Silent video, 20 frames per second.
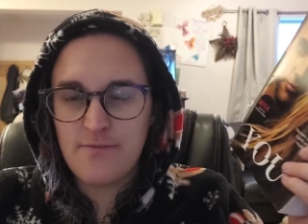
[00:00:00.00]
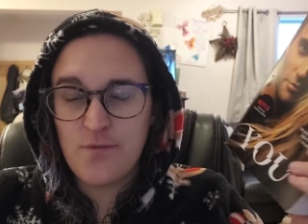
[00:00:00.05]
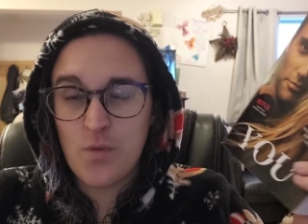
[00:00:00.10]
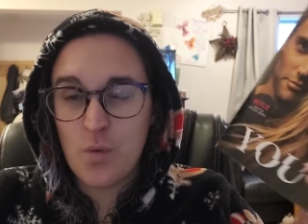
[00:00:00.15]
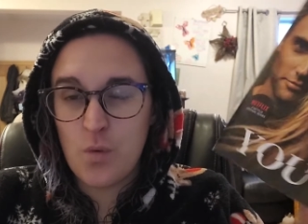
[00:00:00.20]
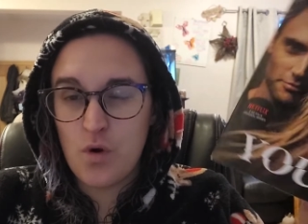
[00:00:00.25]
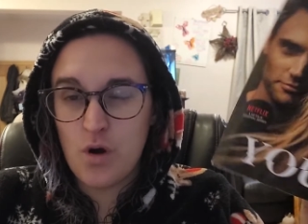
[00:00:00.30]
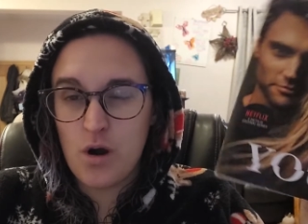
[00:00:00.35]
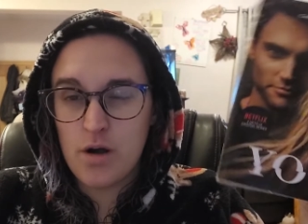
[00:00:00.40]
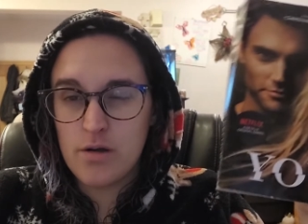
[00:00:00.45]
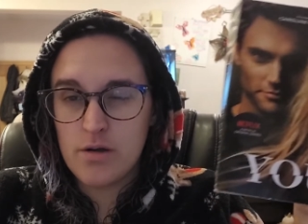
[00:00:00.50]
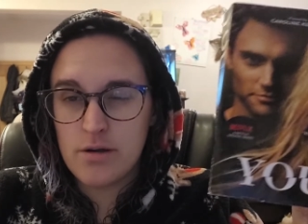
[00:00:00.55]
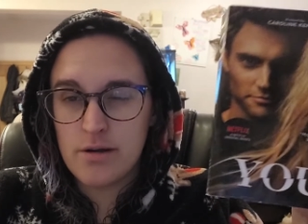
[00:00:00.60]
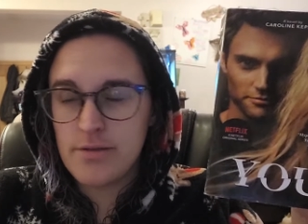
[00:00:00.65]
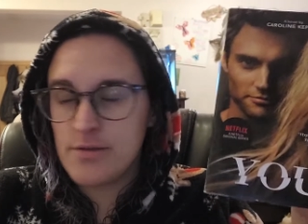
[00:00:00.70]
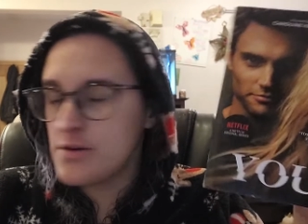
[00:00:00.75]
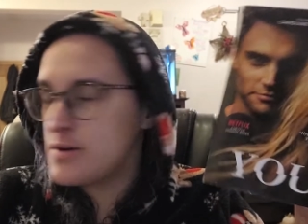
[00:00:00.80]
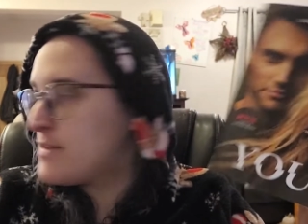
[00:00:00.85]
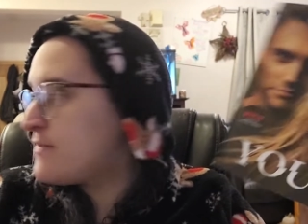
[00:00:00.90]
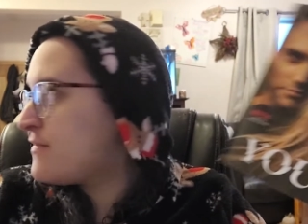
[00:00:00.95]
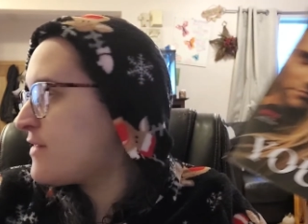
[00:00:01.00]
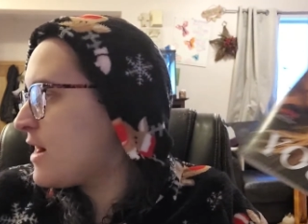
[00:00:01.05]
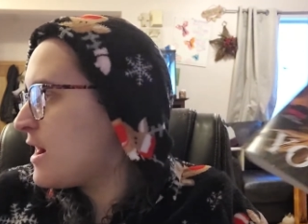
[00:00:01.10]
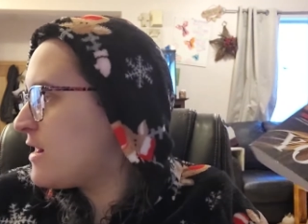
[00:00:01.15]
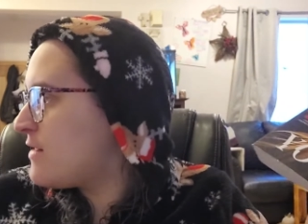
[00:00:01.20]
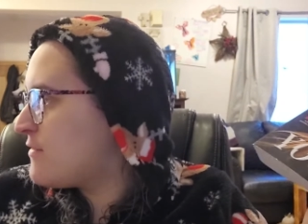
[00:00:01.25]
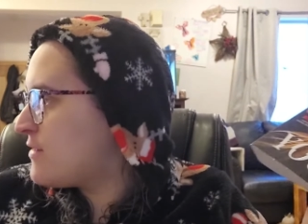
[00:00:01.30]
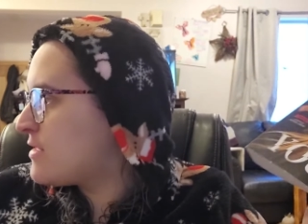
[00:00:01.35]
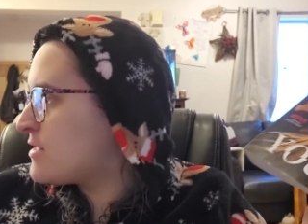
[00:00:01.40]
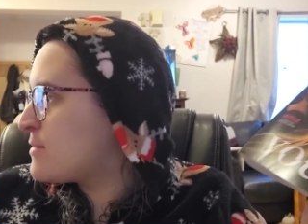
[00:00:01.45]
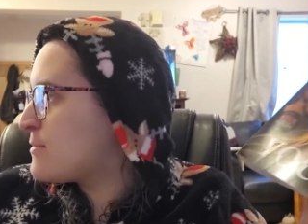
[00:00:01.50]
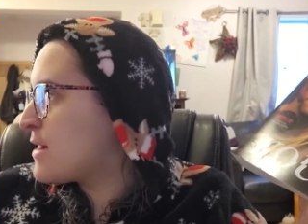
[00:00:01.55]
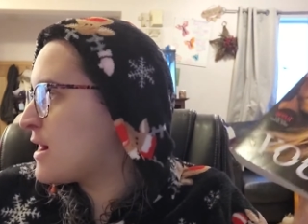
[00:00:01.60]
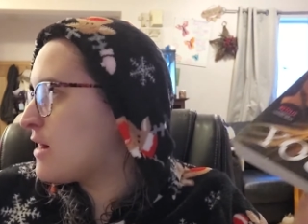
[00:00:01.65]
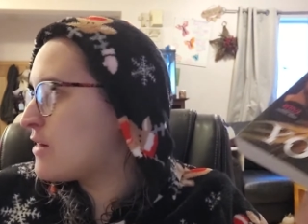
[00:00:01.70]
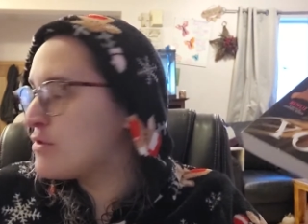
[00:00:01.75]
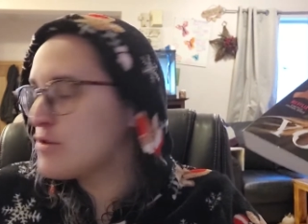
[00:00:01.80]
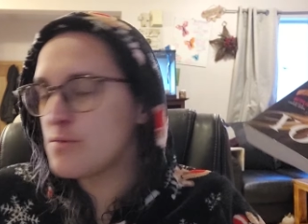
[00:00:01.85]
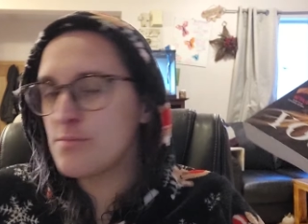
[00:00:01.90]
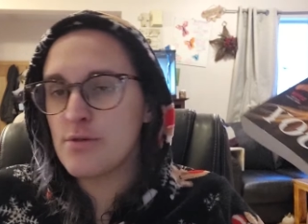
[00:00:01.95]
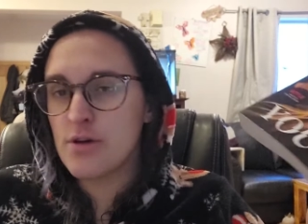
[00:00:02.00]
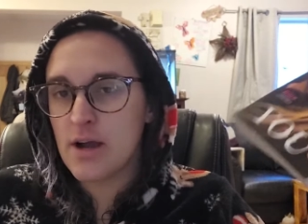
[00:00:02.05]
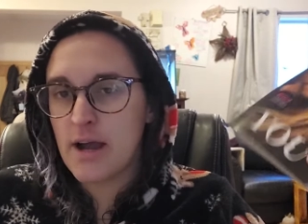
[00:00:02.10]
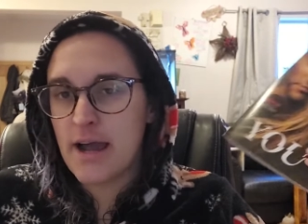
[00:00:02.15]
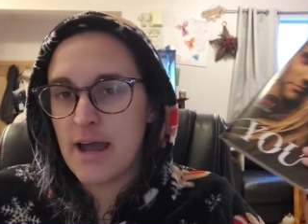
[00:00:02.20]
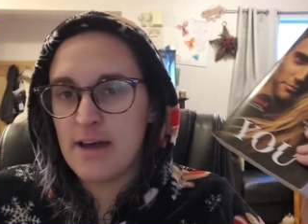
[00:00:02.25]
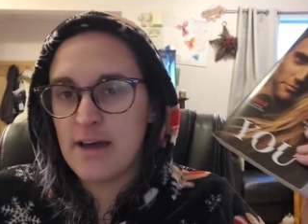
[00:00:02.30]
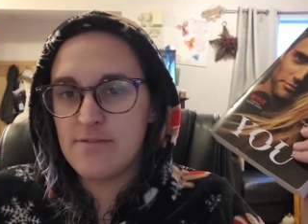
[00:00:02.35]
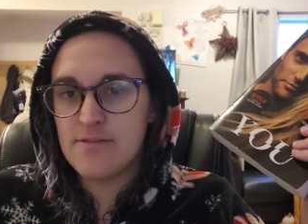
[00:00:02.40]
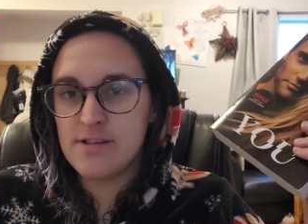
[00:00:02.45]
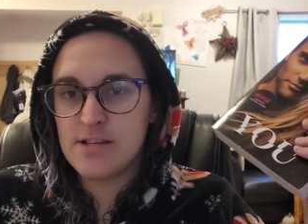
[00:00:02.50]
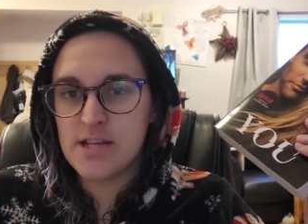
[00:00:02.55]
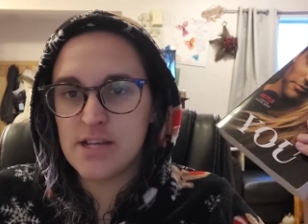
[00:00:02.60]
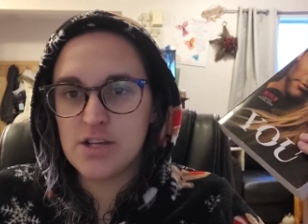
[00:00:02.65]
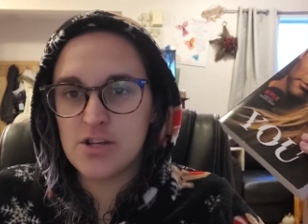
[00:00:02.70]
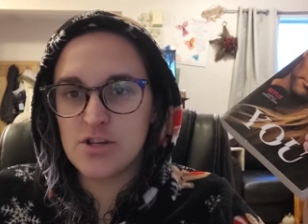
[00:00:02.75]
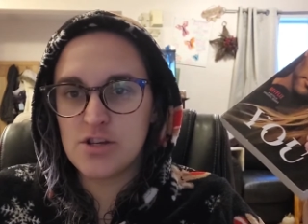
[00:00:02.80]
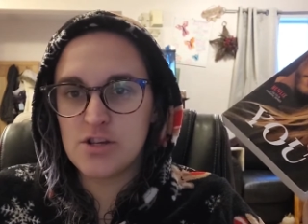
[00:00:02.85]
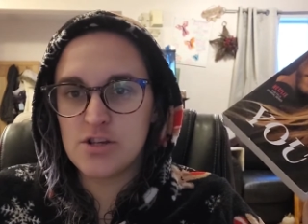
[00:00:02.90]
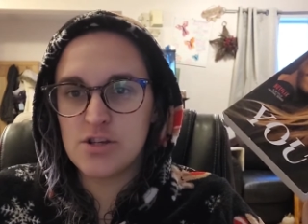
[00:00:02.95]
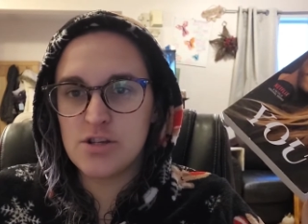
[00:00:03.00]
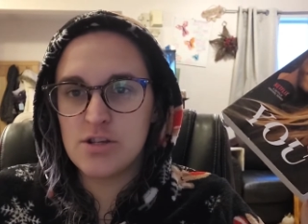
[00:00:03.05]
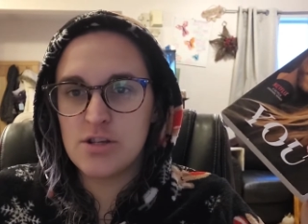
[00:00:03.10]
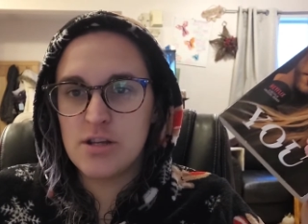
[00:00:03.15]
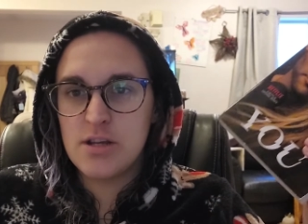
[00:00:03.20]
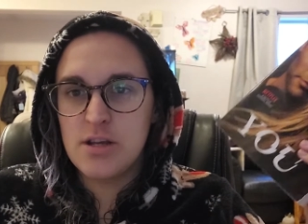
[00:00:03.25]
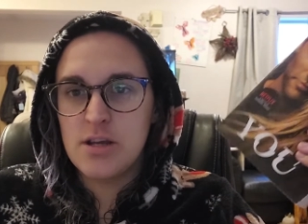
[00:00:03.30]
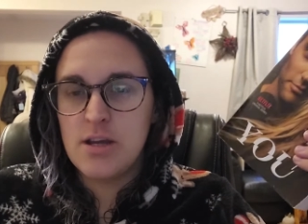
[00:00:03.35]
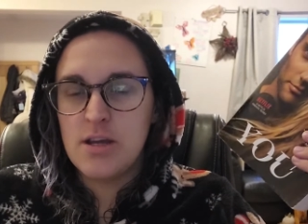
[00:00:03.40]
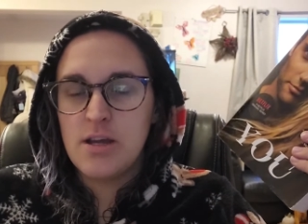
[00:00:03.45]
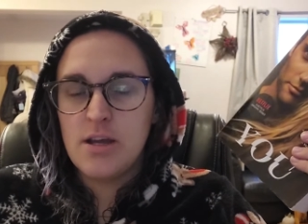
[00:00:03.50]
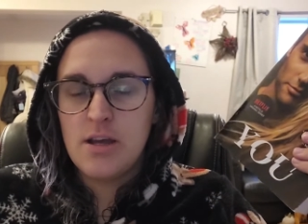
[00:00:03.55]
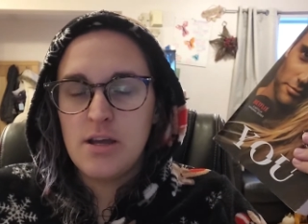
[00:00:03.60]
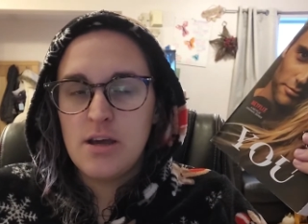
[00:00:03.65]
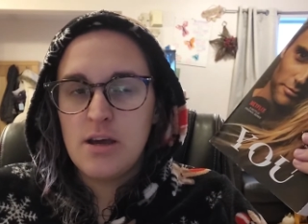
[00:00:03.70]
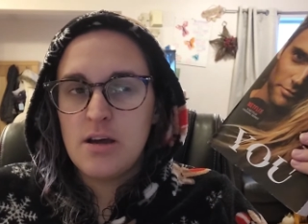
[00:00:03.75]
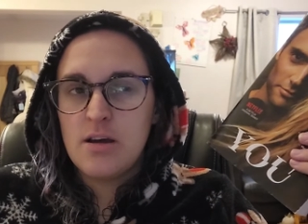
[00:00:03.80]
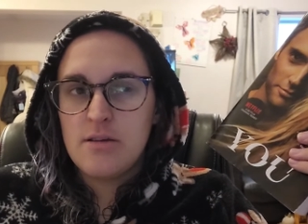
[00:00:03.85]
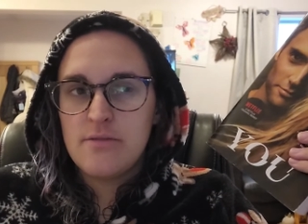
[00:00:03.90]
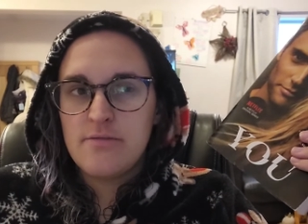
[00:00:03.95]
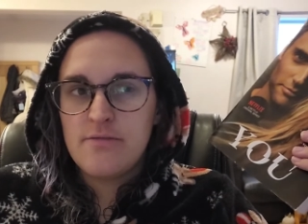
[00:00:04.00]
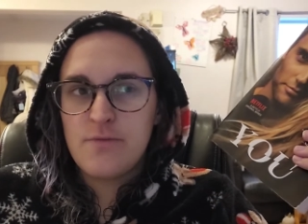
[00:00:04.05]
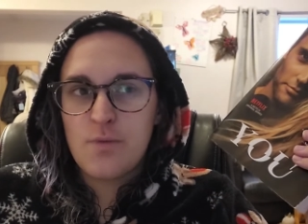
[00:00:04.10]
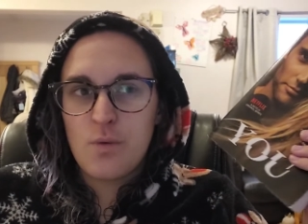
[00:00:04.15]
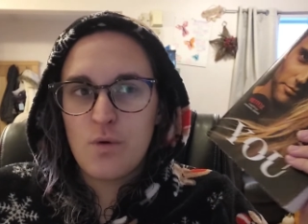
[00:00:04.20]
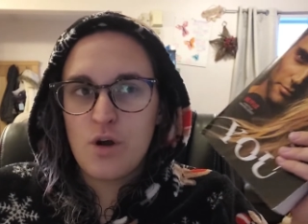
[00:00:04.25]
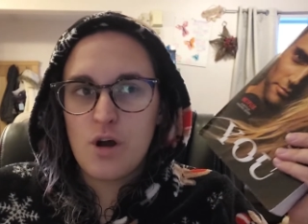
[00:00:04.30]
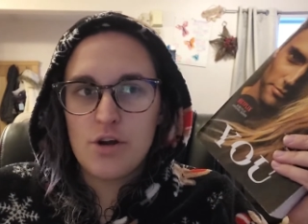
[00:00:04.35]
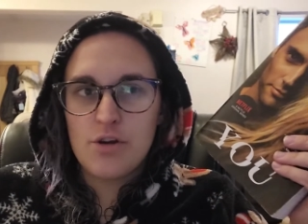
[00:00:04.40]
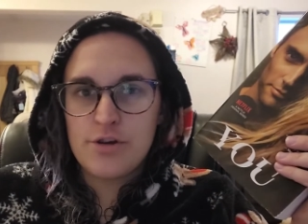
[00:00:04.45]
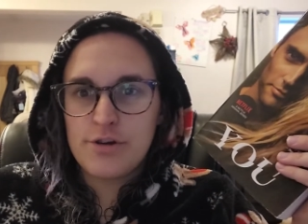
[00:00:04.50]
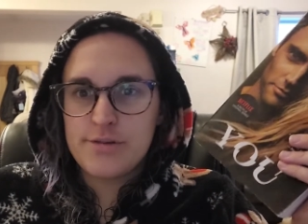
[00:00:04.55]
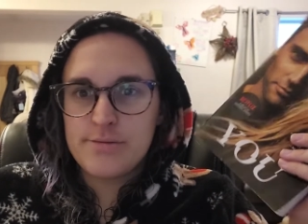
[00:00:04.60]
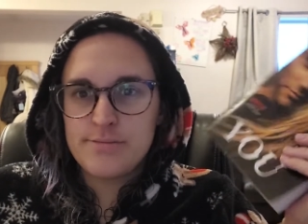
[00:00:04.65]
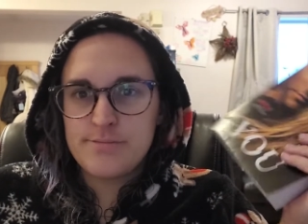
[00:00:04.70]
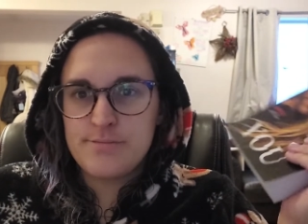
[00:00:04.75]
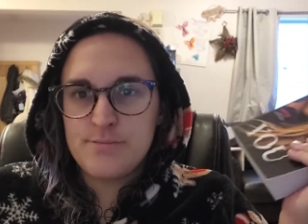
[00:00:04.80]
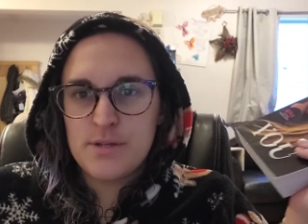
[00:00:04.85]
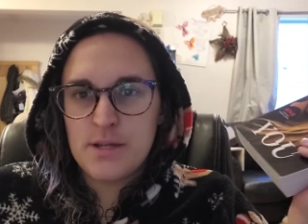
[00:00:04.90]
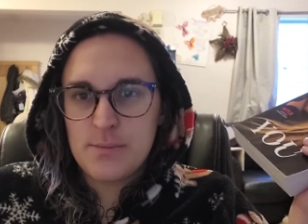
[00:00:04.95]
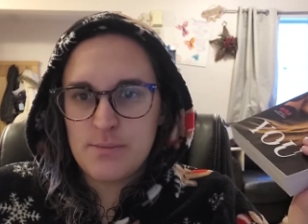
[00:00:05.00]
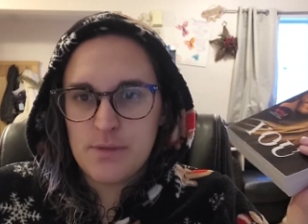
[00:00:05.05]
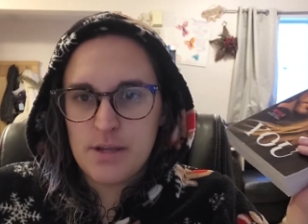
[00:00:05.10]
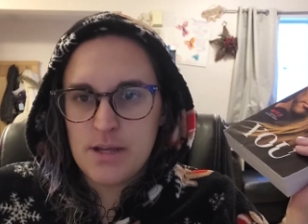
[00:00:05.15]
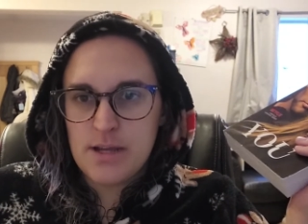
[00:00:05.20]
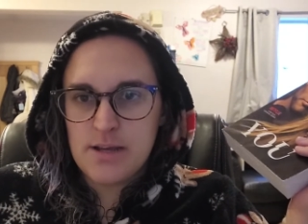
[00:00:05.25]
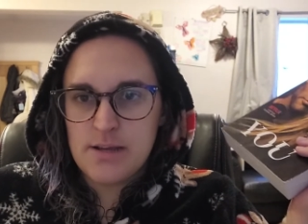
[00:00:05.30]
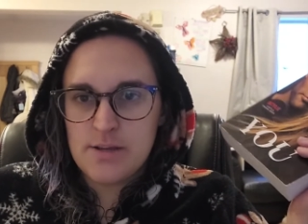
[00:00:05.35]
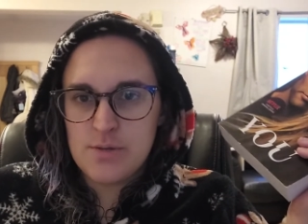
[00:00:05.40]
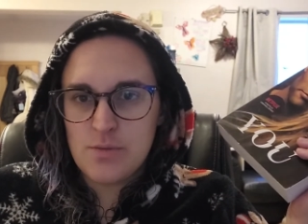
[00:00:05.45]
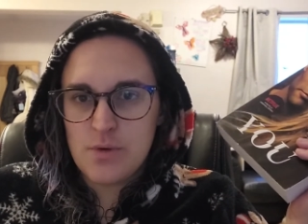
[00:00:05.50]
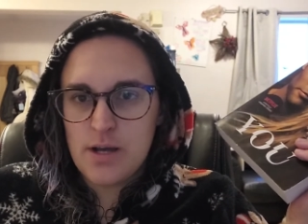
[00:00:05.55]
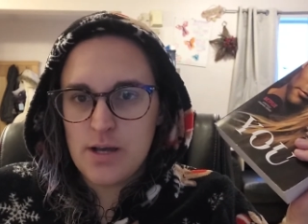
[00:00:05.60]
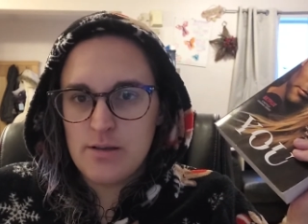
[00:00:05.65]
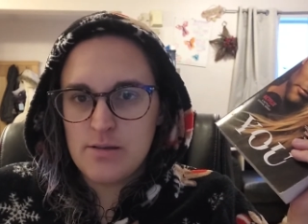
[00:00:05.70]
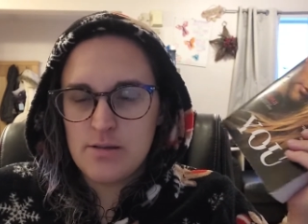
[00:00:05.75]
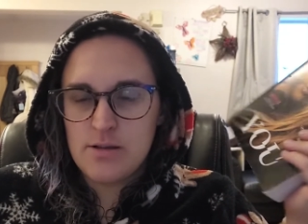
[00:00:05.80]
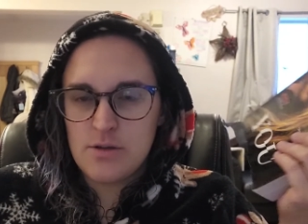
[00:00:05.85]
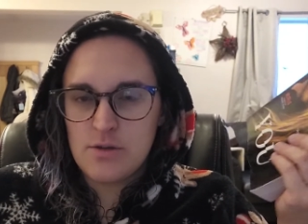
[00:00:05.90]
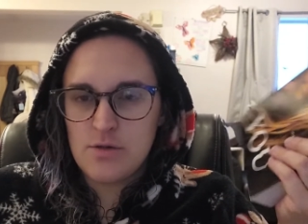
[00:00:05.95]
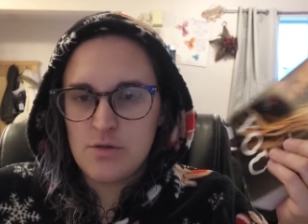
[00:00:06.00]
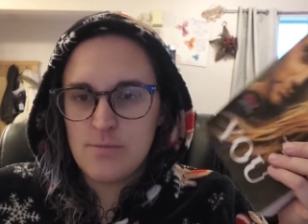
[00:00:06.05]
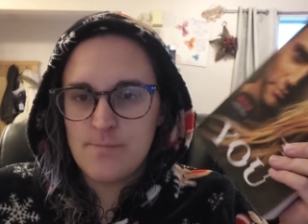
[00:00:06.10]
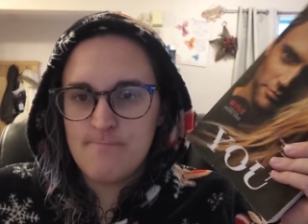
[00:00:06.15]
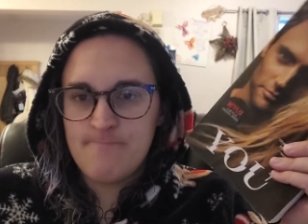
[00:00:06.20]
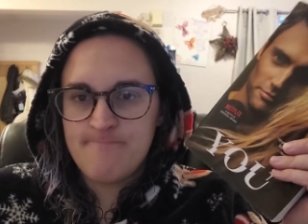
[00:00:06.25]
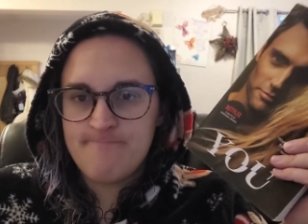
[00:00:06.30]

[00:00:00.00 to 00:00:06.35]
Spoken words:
435, and then my other book I have is like just 400 and something as well, so